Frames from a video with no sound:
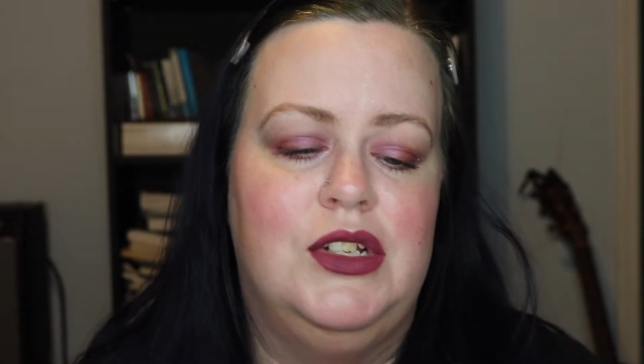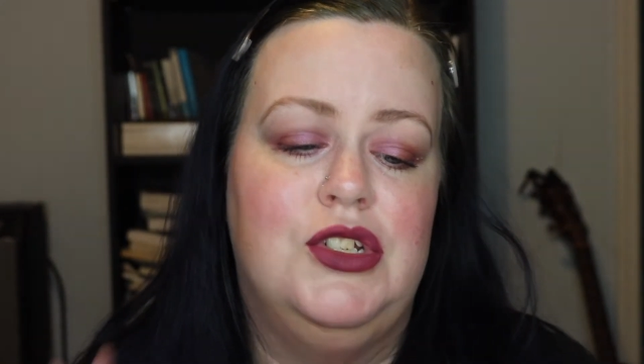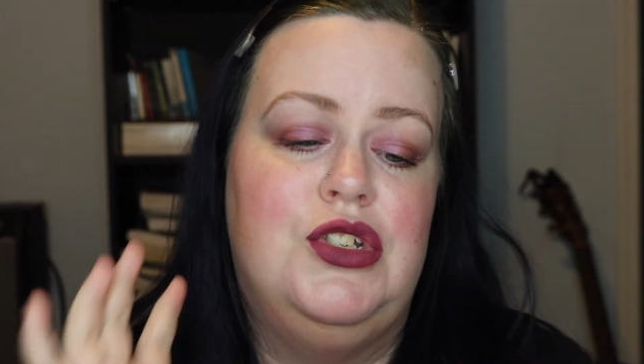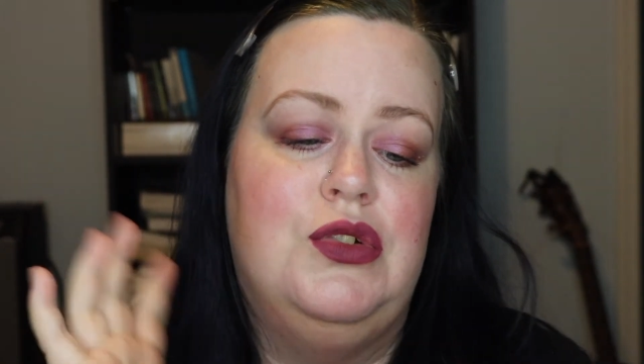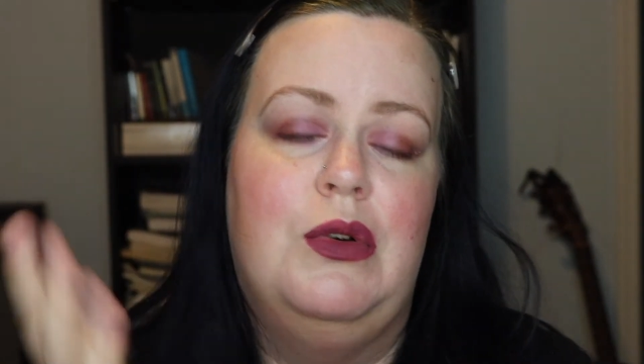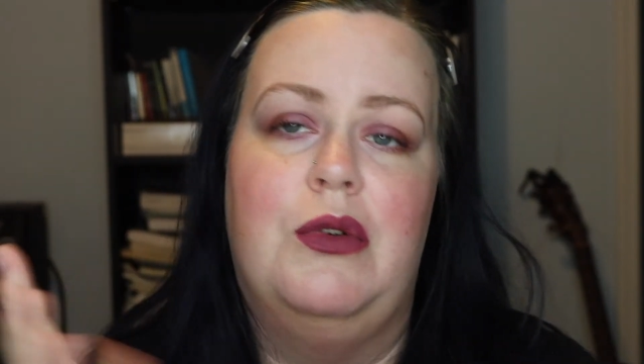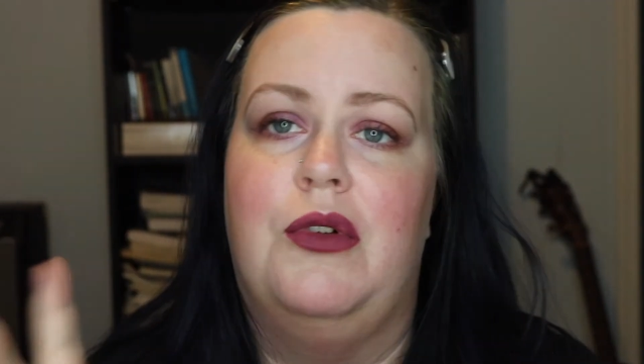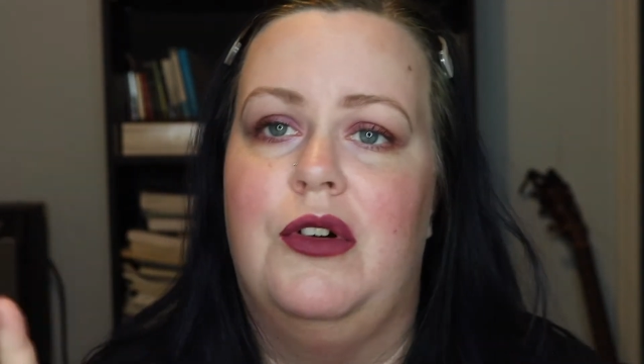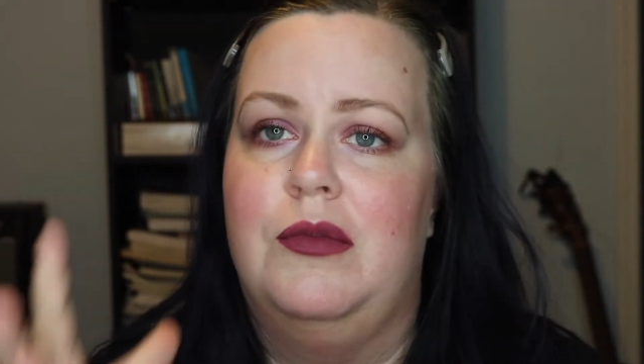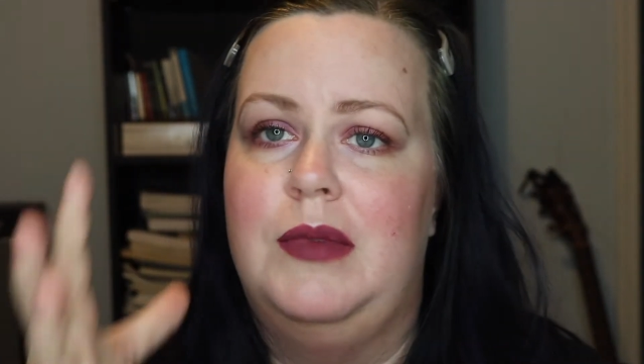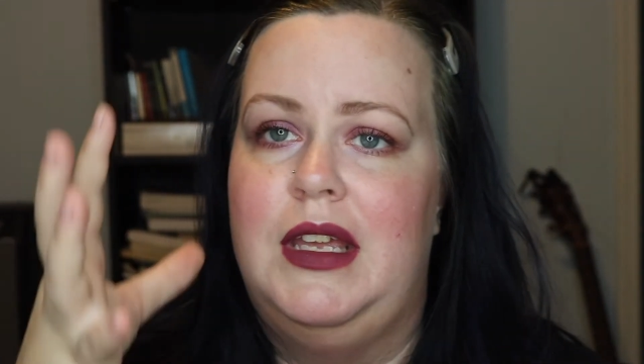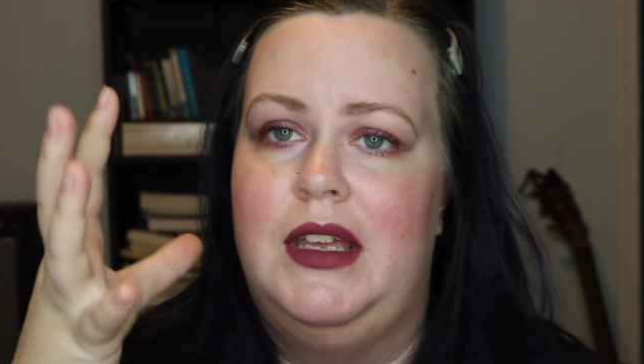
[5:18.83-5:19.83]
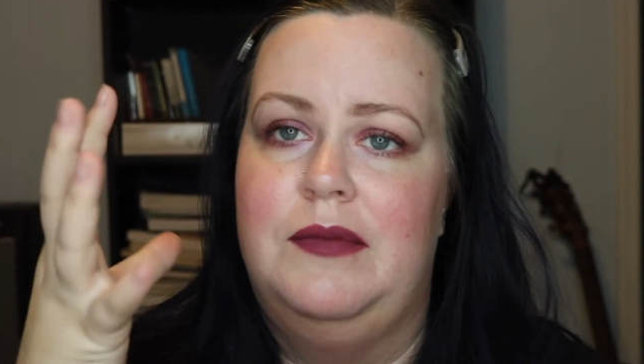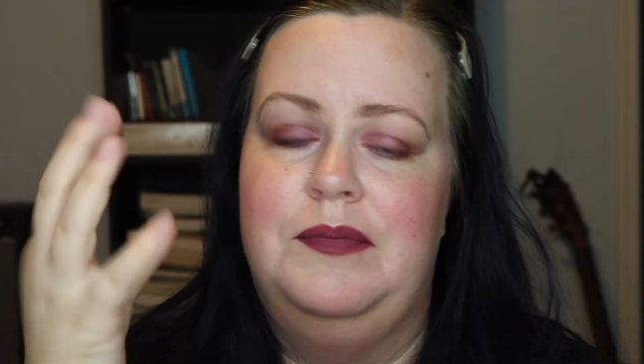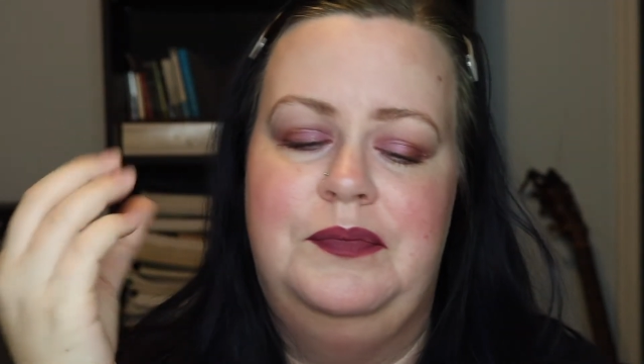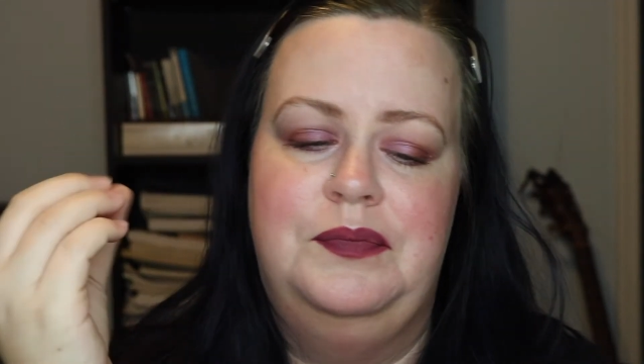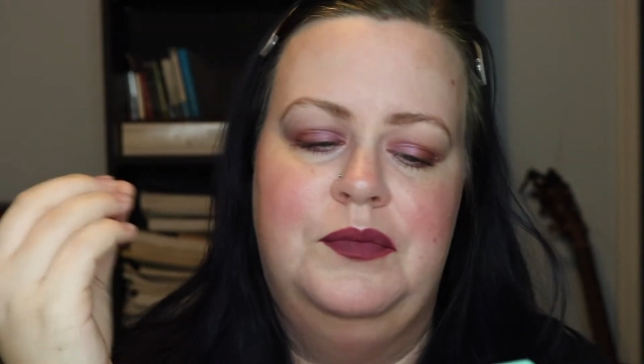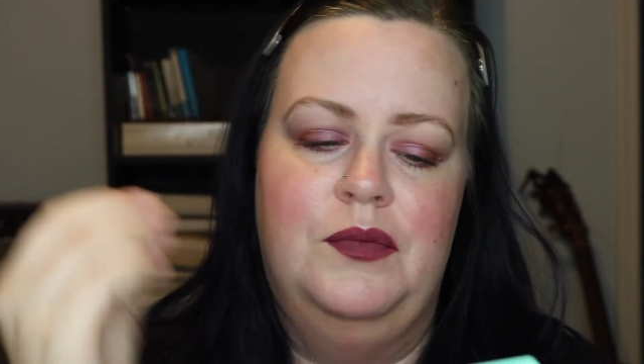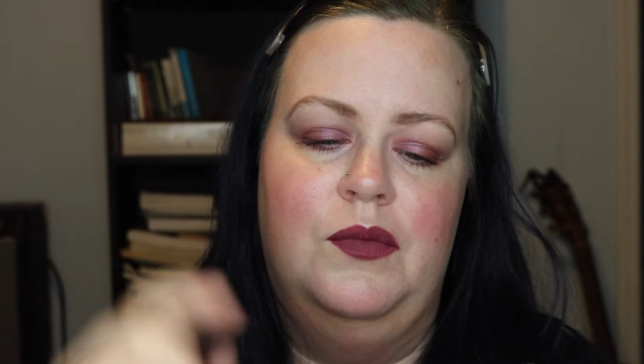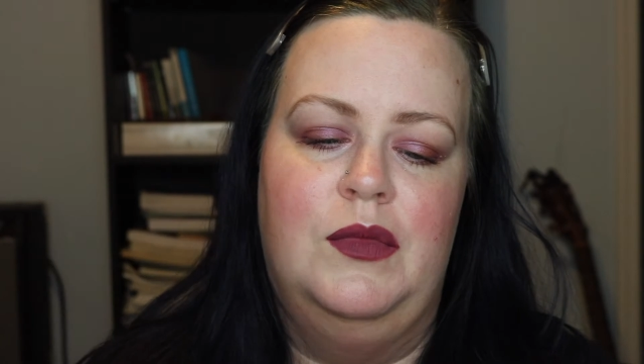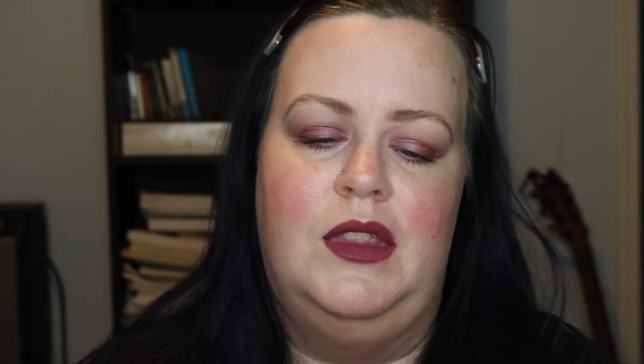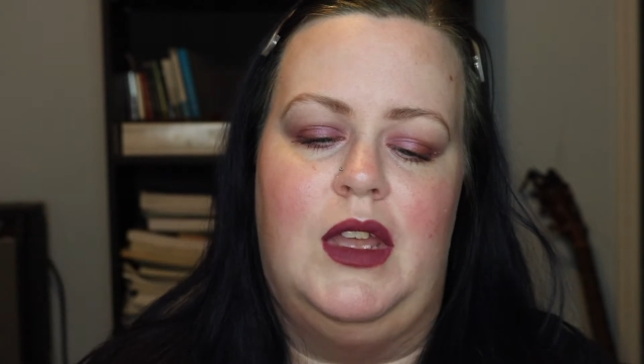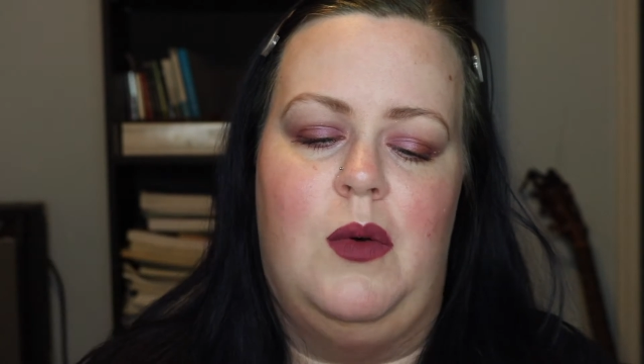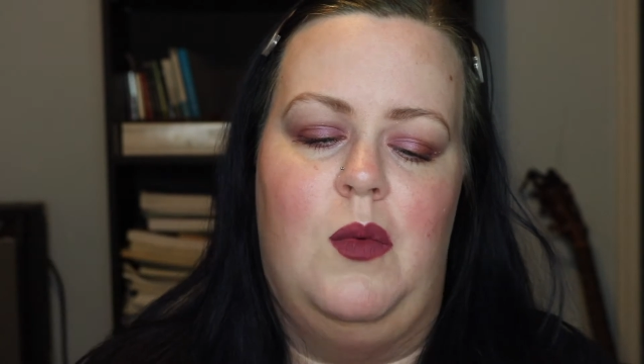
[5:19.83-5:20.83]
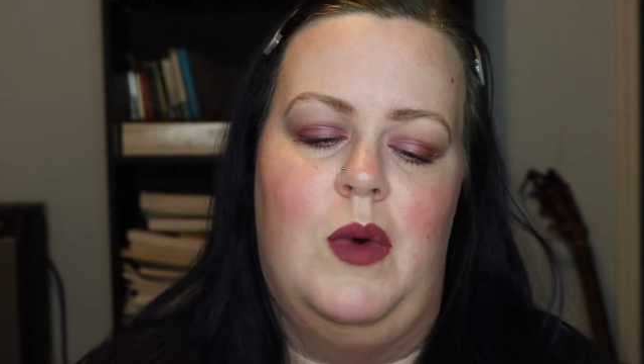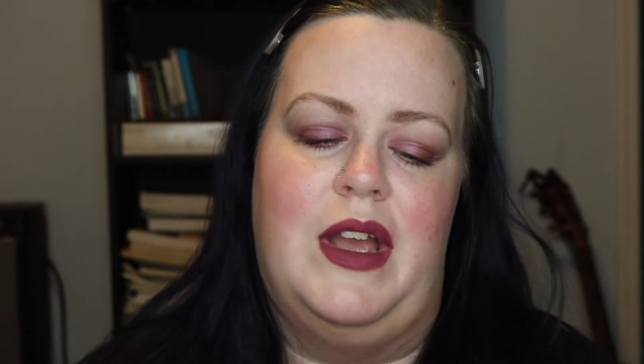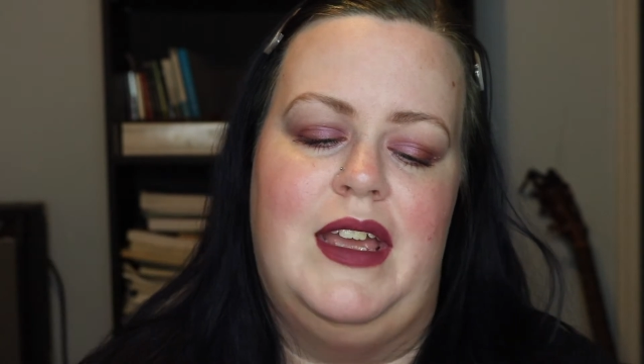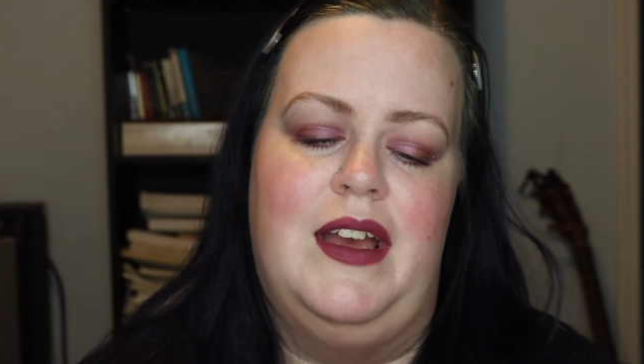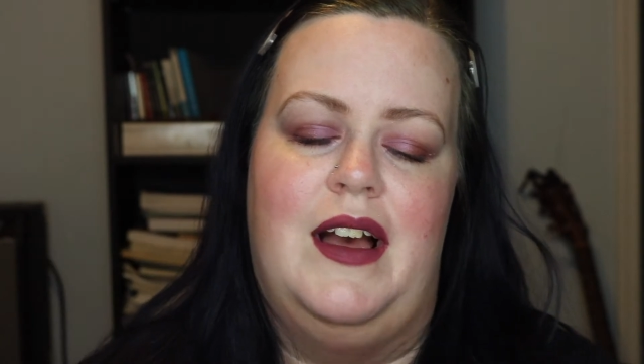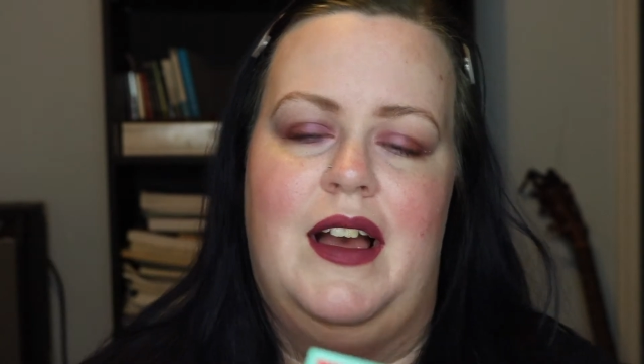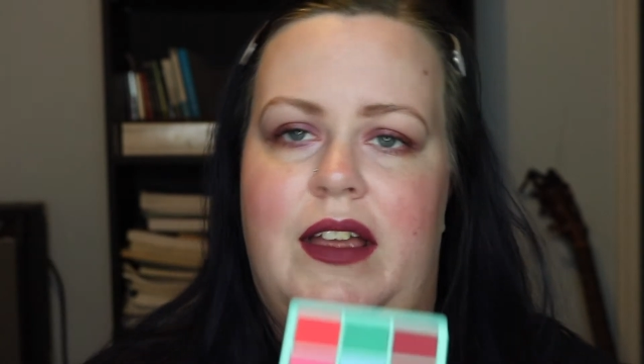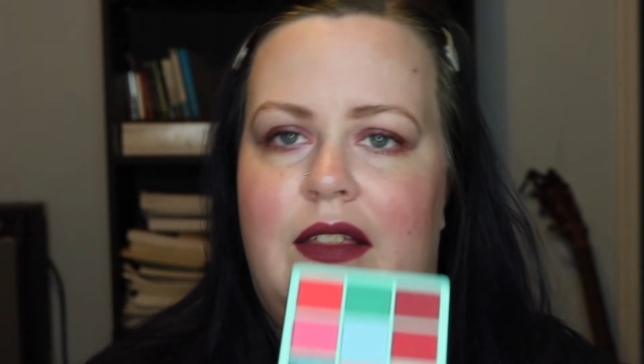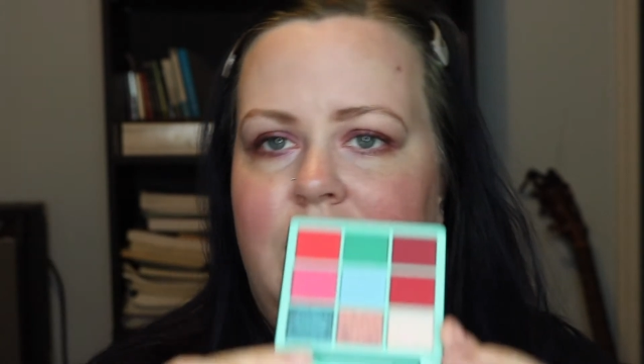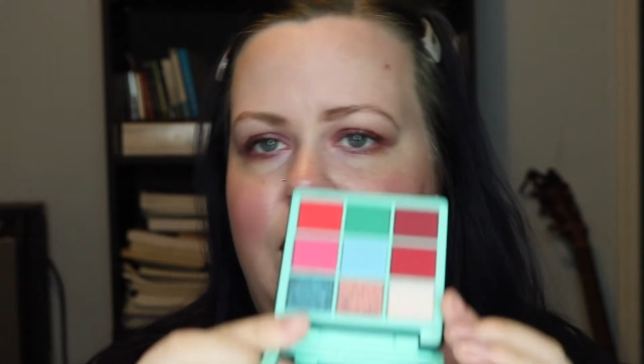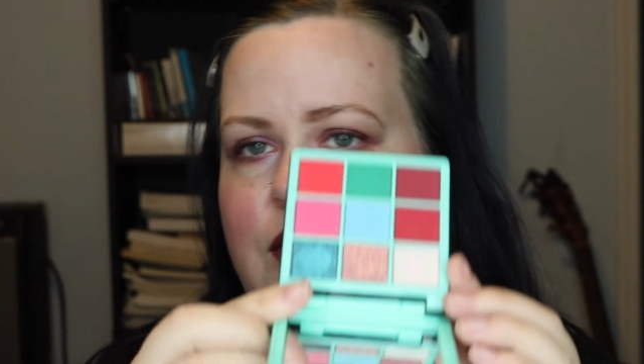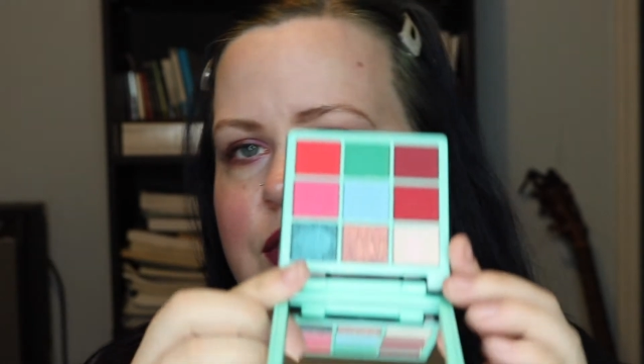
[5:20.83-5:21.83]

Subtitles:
duochrome, that white highlighter